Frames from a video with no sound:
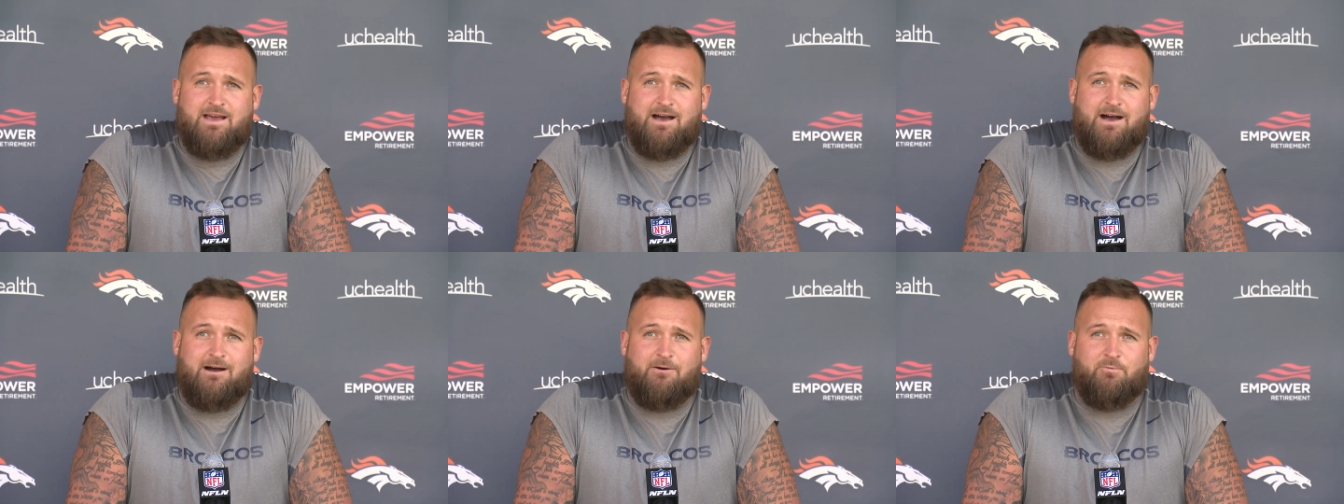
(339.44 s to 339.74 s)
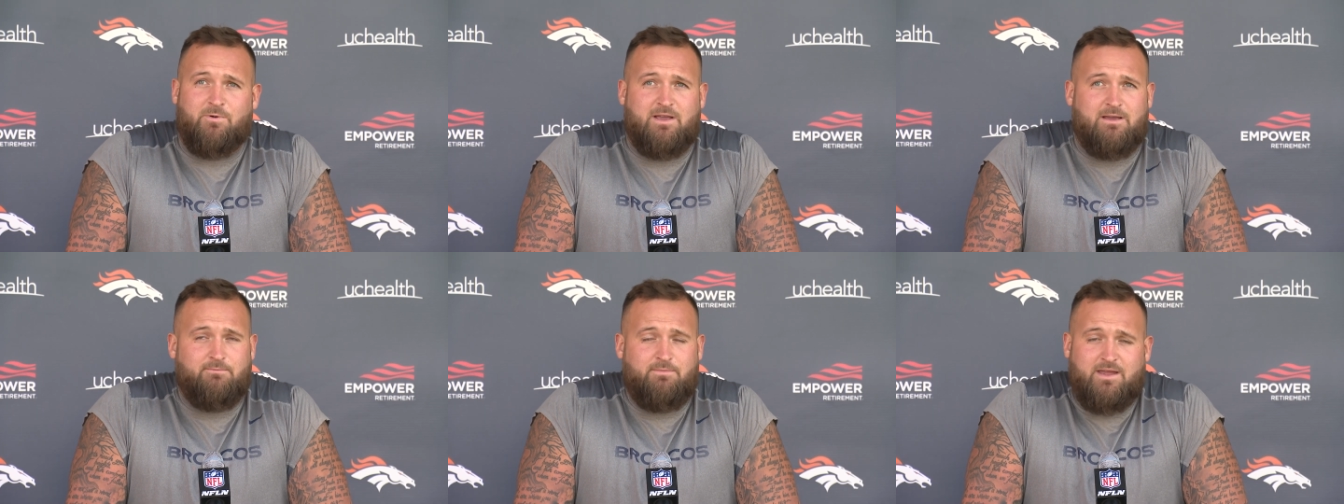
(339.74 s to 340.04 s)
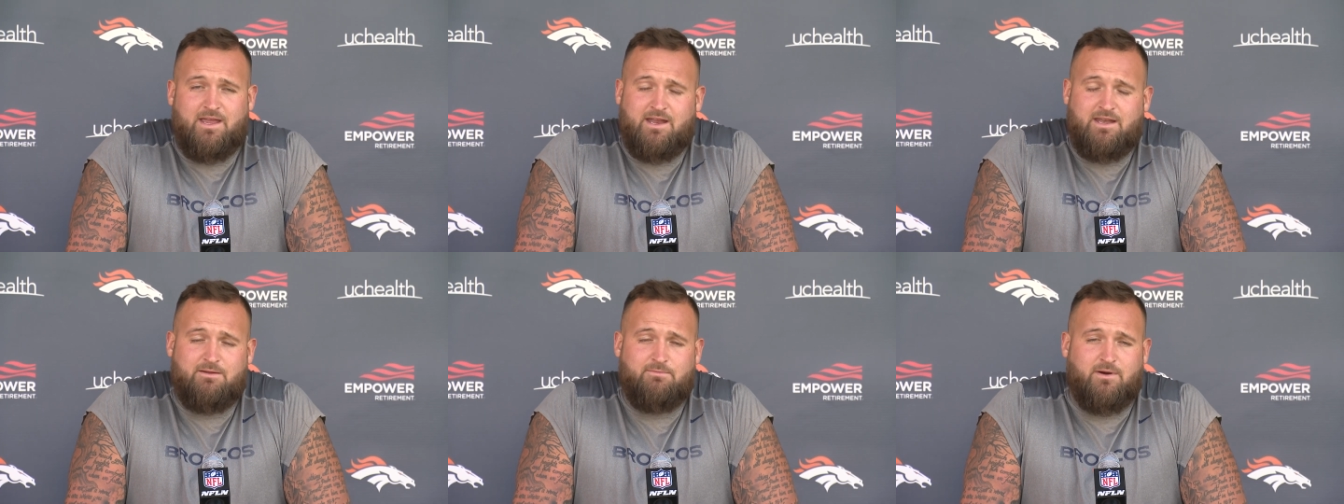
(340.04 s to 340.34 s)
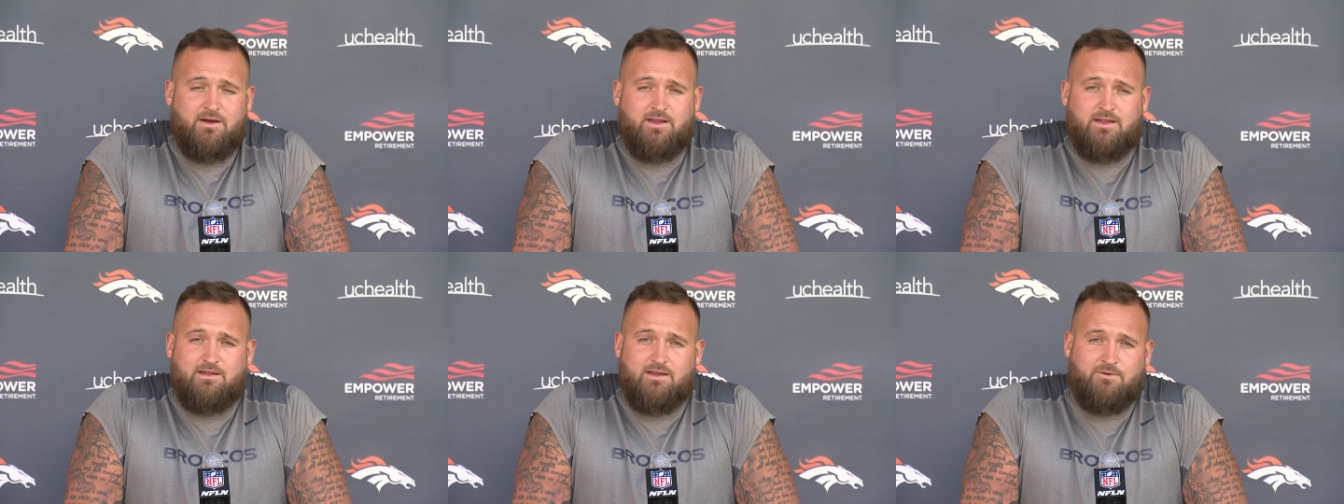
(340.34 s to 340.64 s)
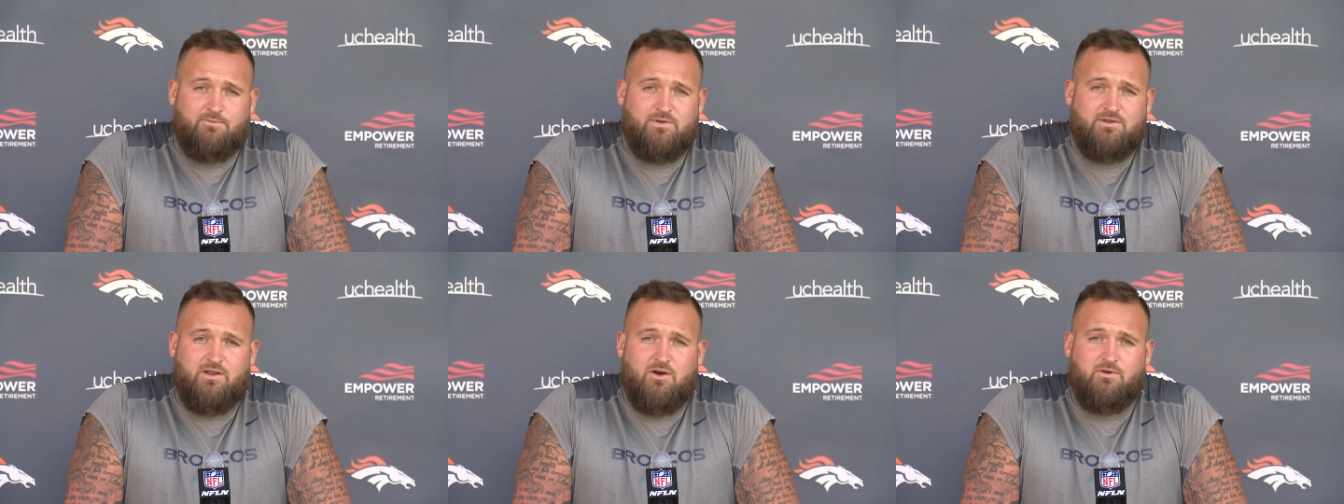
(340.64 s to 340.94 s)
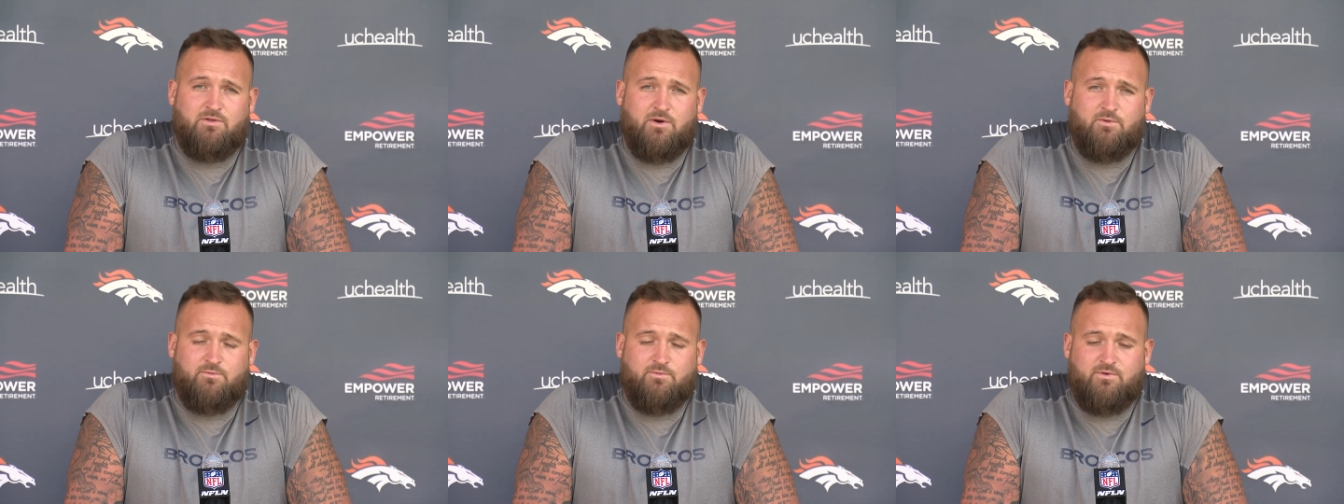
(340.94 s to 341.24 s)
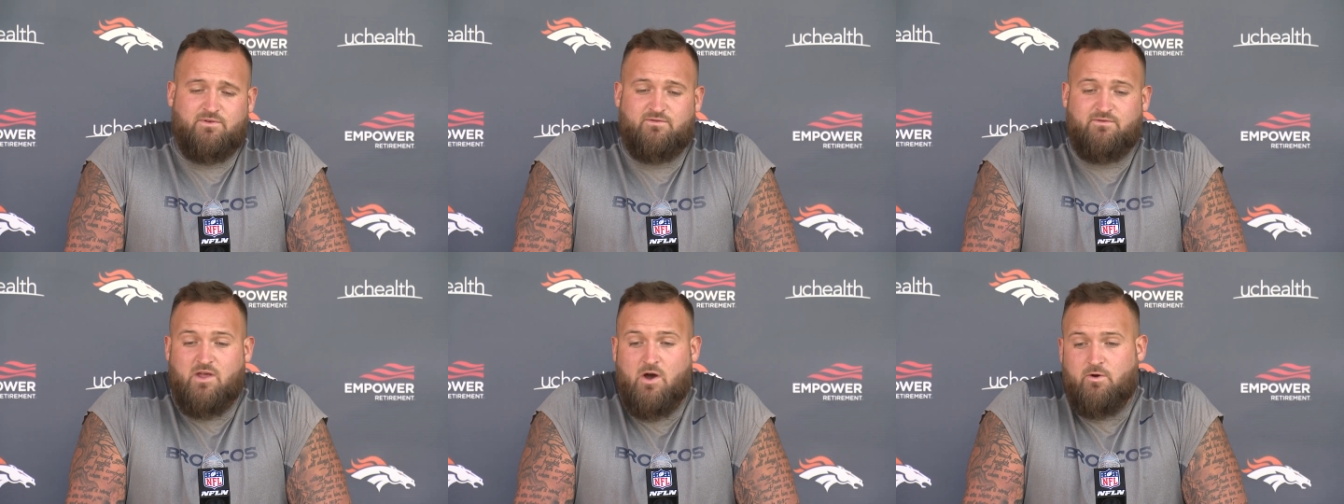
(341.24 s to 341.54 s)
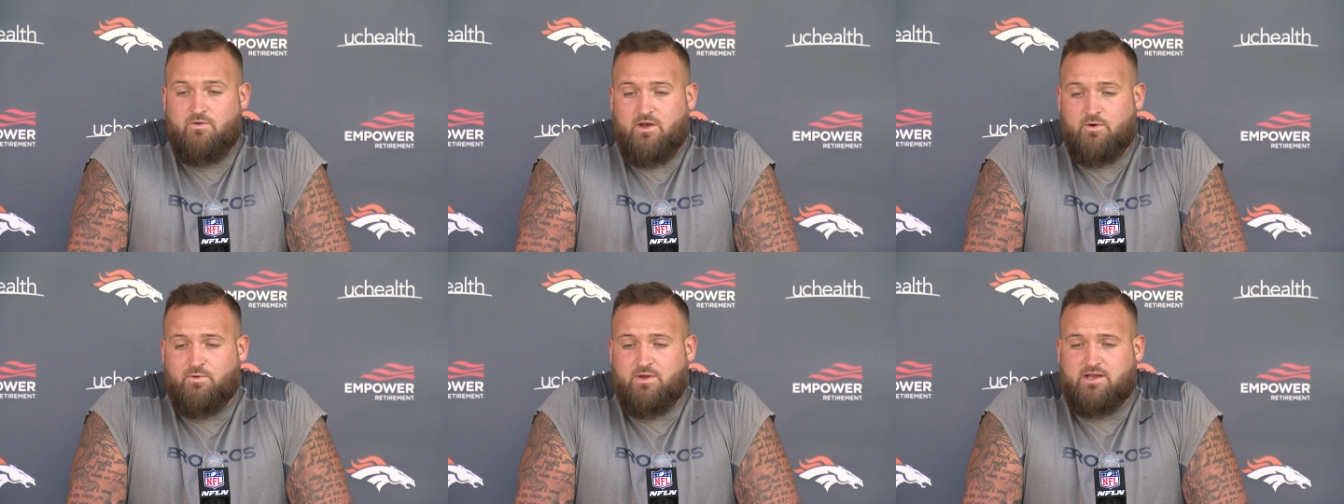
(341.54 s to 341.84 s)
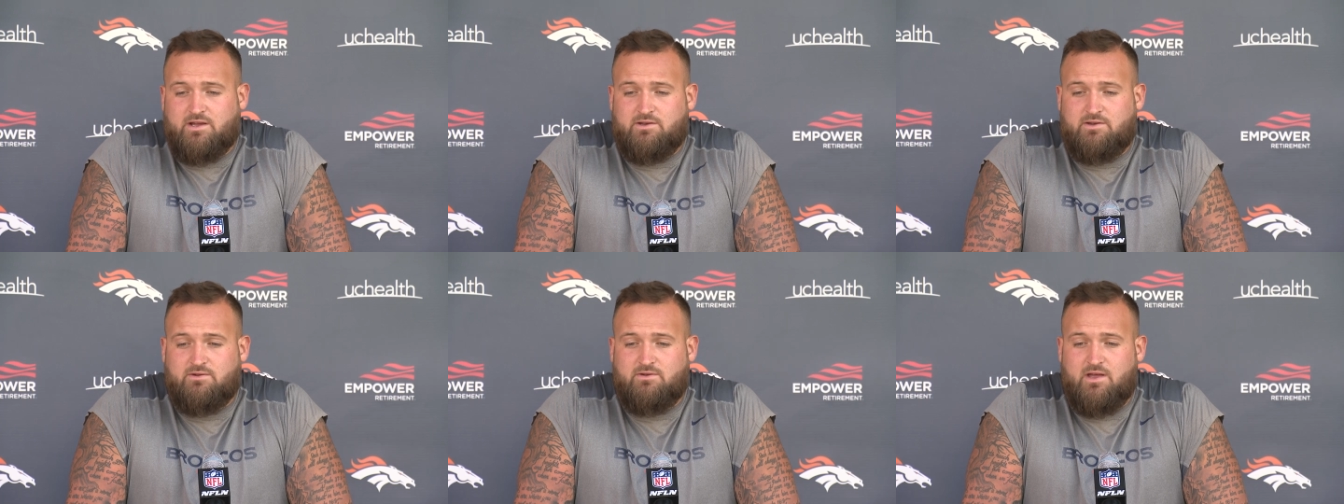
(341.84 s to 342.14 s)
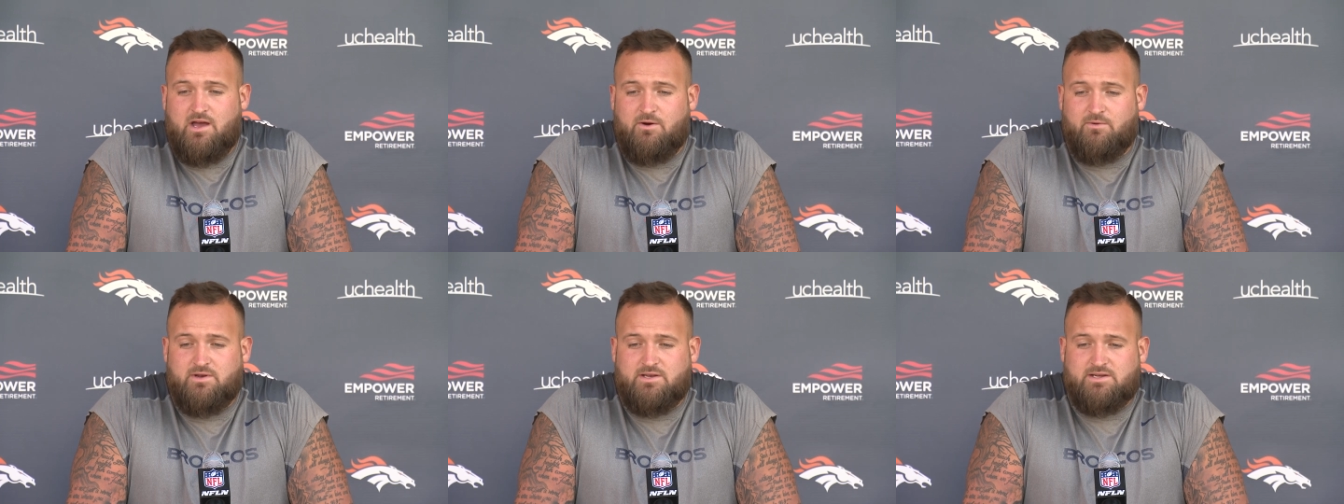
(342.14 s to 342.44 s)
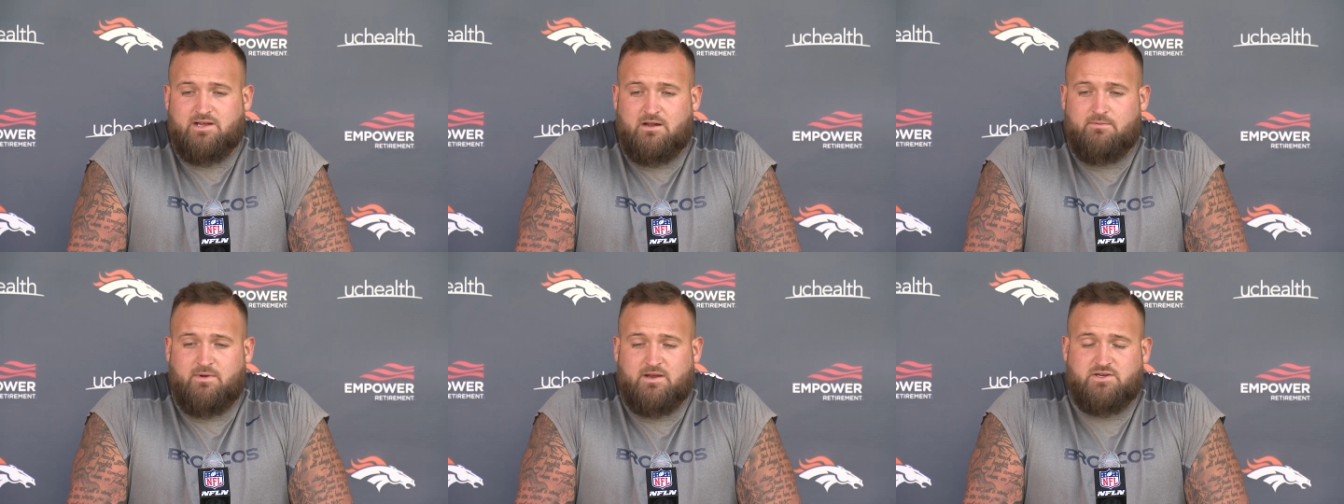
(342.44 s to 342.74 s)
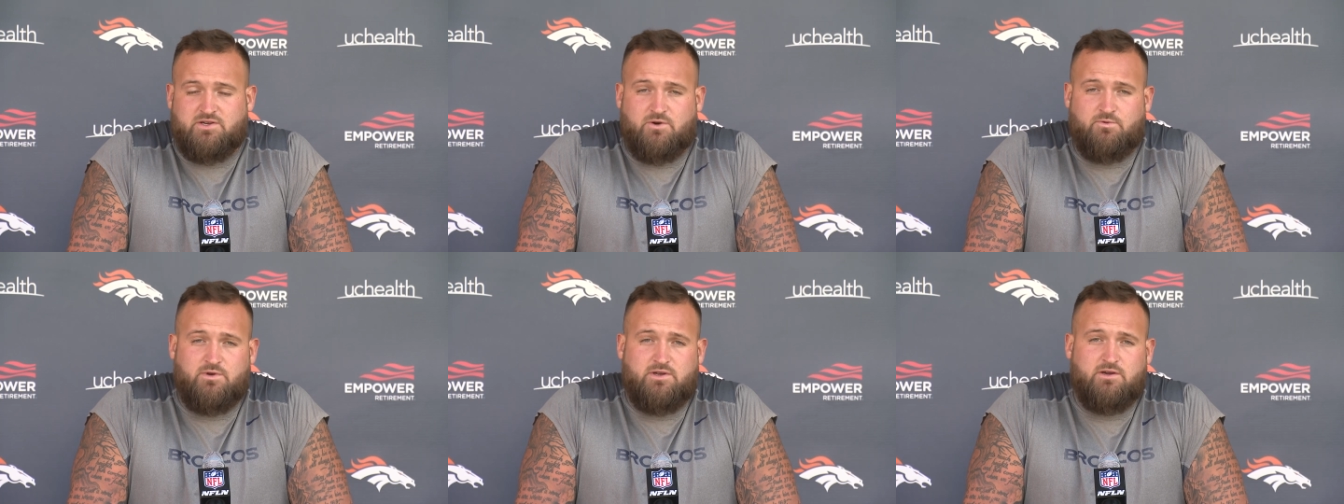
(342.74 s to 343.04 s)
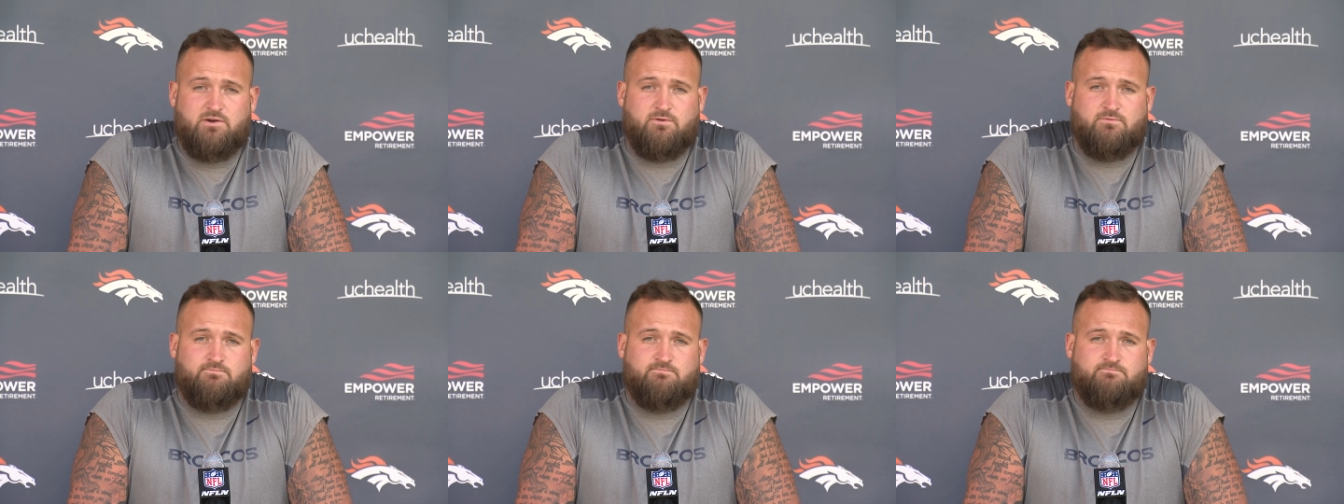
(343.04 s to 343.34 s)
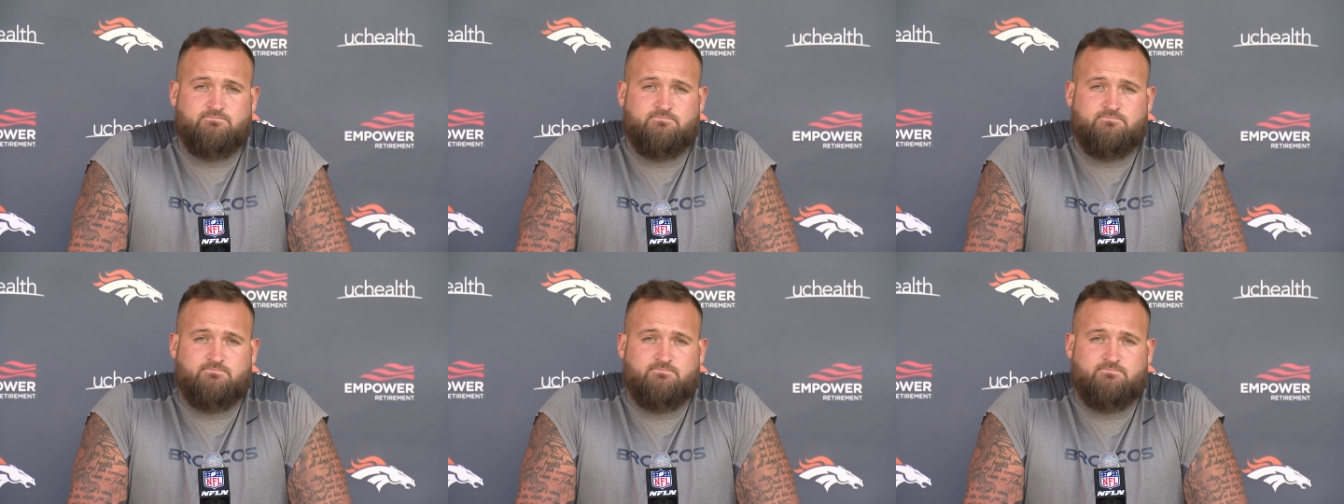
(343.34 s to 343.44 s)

um, we can beat anybody, and we known that we've known that we could do that. We just got to make sure we do.